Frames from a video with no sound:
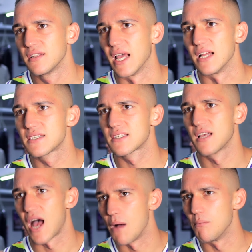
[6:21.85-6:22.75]
that
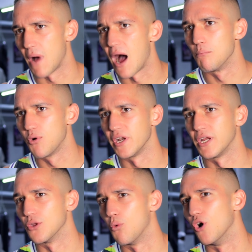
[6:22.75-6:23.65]
I'm putting
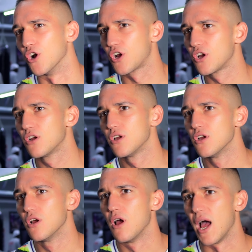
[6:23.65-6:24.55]
in the work,
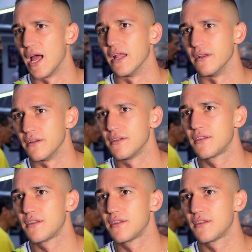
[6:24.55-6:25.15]
and